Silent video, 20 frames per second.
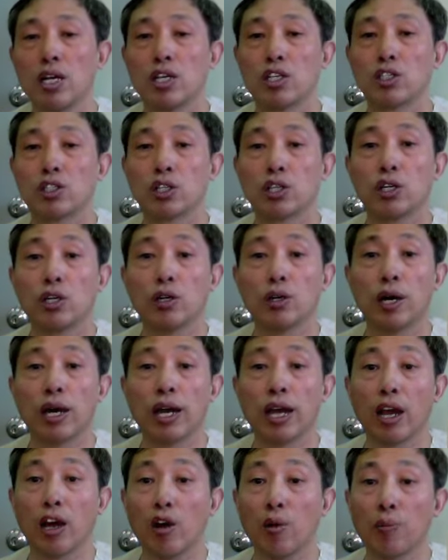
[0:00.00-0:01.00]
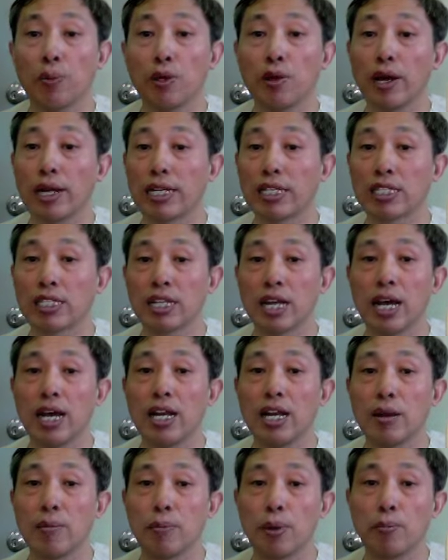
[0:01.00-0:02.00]
So I hope you understand a
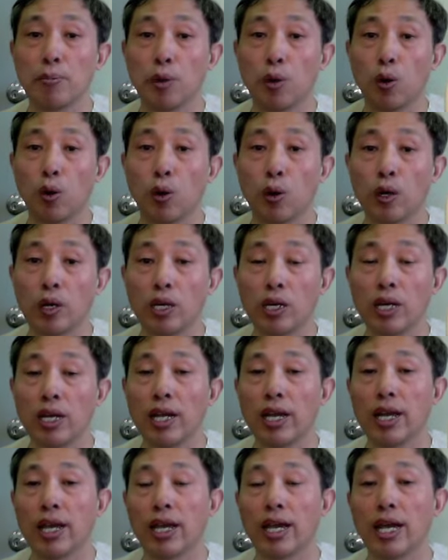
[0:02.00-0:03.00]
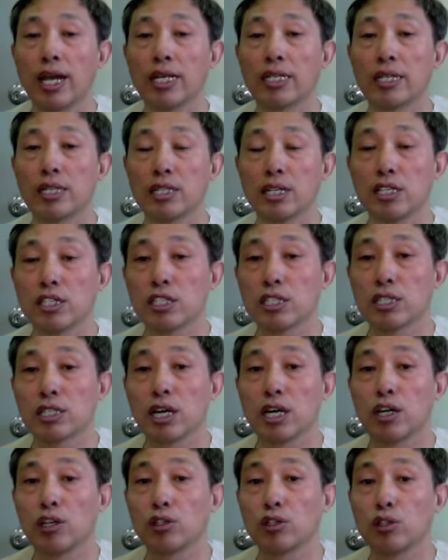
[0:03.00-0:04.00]
little bit more. And this is
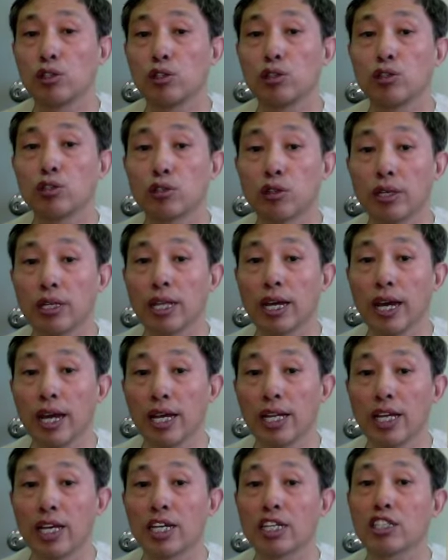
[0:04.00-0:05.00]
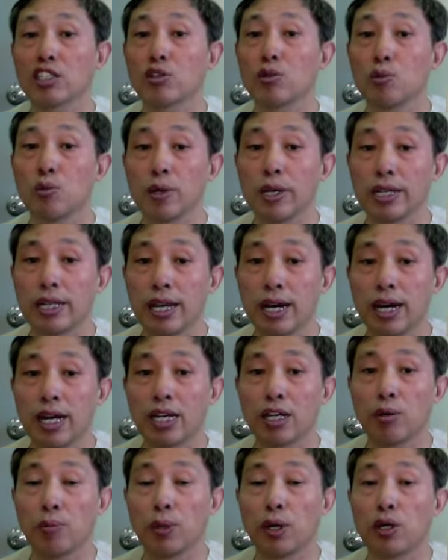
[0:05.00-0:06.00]
how to treat headaches with
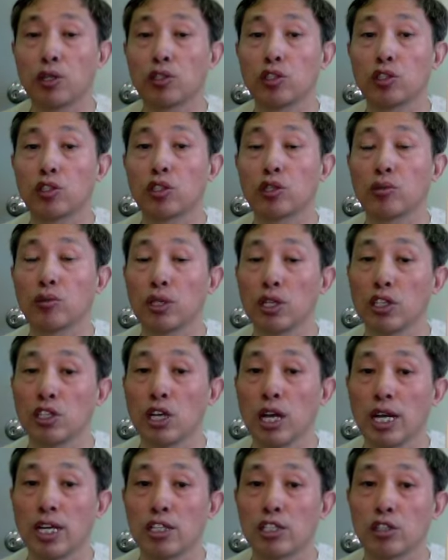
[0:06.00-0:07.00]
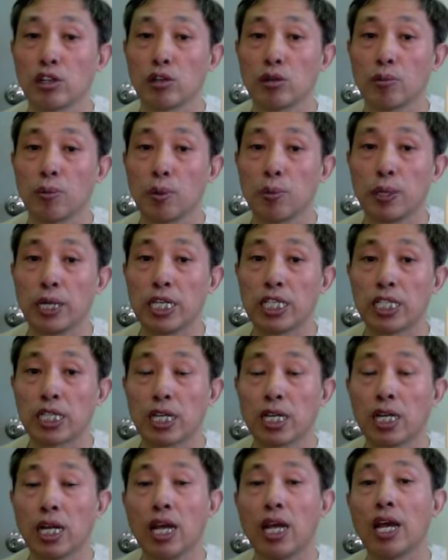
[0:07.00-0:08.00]
acupuncture, with the Chinese herbal
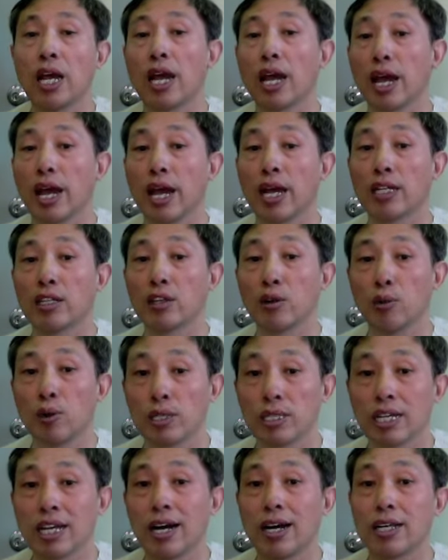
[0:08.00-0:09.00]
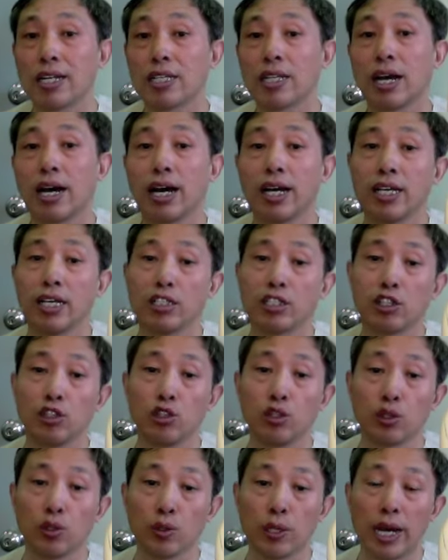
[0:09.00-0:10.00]
medicine, and what kind of diets you
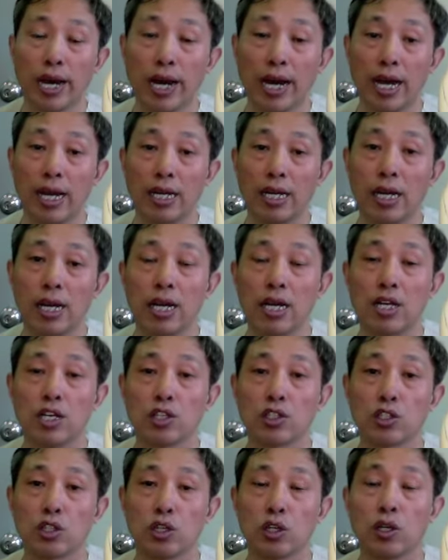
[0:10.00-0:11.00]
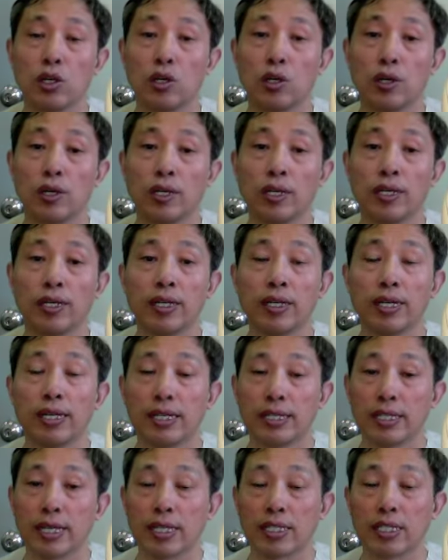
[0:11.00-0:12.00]
should on. So
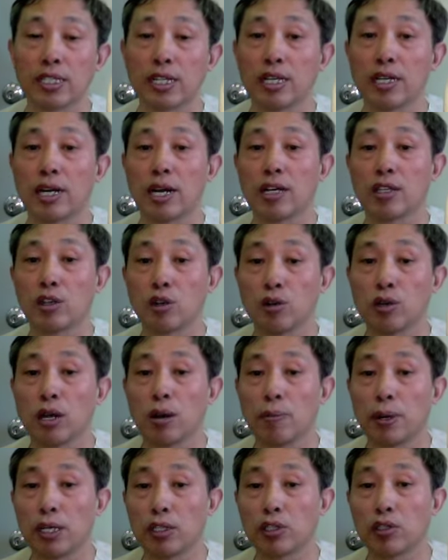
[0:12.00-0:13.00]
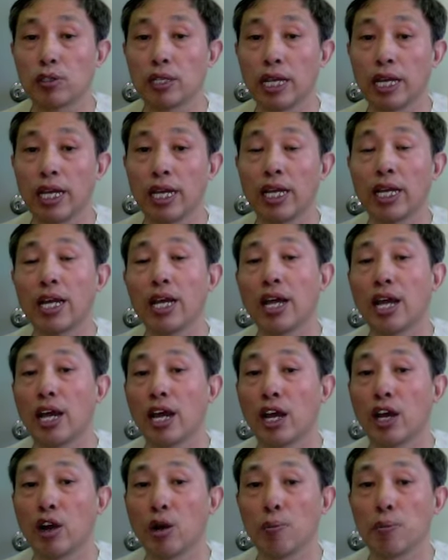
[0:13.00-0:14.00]
that's I talk about today.
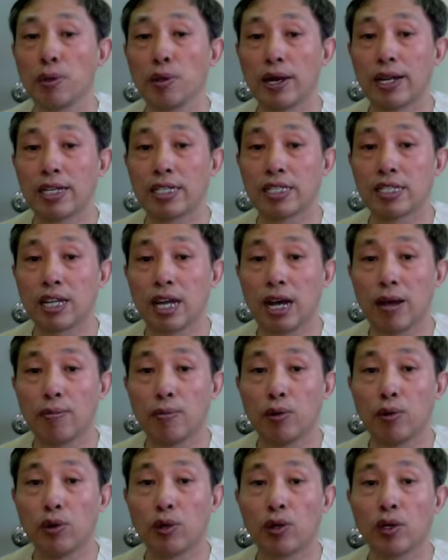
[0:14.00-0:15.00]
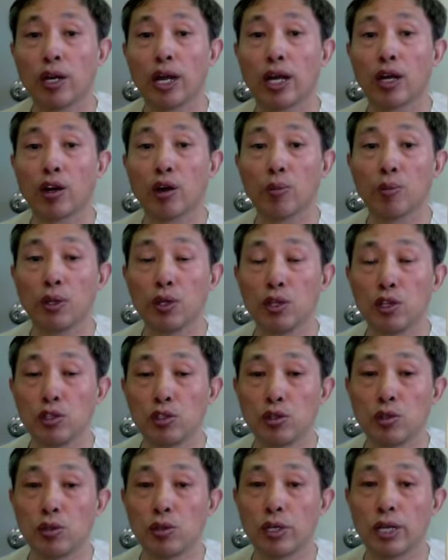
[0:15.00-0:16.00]
I hope you understand more. I hope you
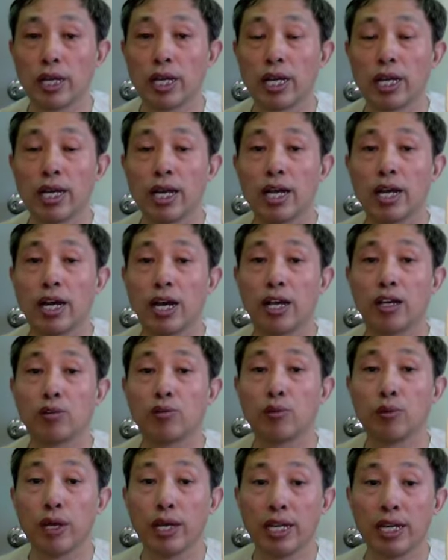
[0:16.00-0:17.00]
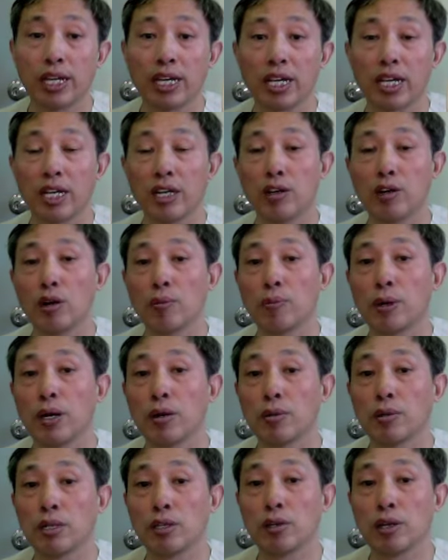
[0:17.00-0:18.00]
enjoy it. I really care
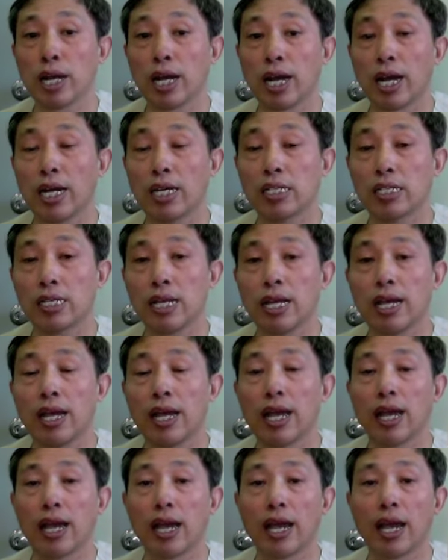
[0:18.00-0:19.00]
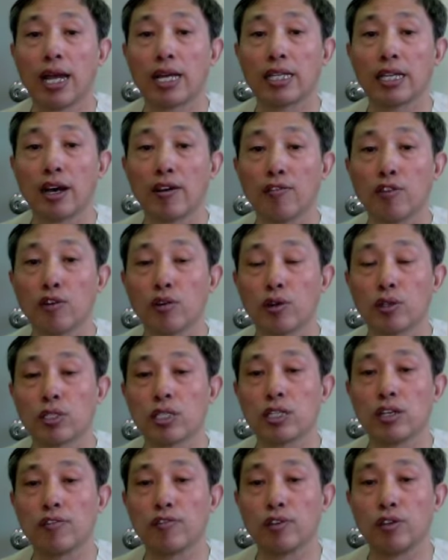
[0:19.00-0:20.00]
about you guys. And of course,
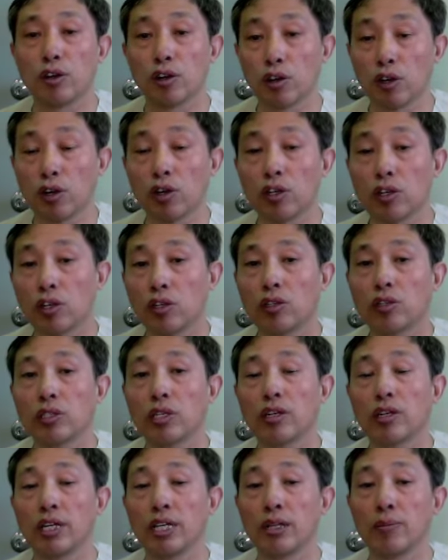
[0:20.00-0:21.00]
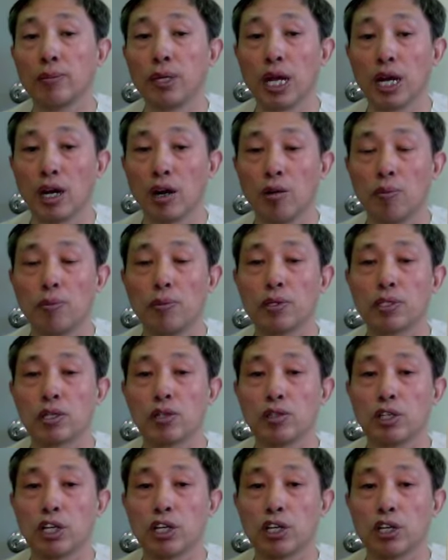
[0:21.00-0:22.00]
if you're local, you need me help, so
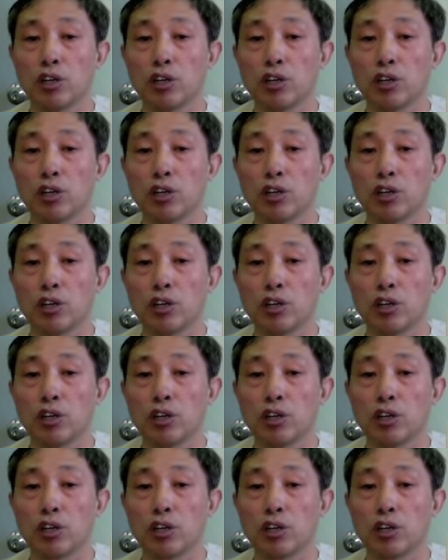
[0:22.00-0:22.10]
you can